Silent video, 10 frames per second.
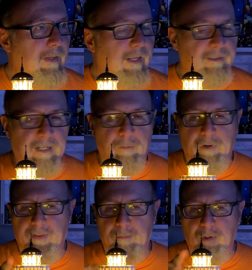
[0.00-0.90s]
It's got one
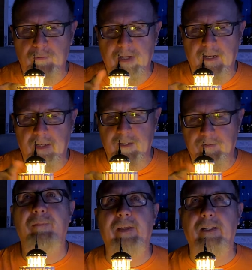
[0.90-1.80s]
of them
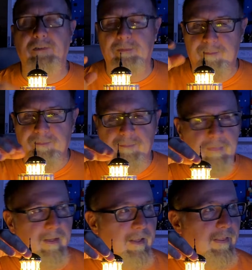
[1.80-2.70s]
rotatey things.
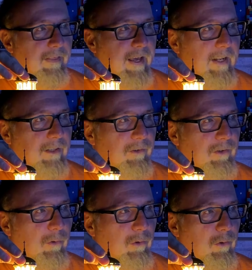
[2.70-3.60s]
That is
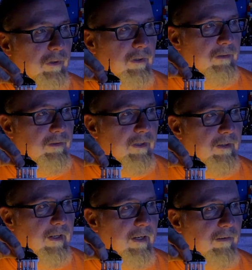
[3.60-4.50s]
so cool. Check
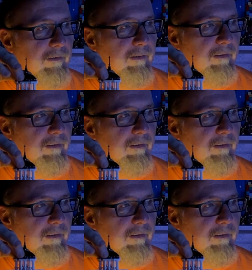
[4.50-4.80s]
that out.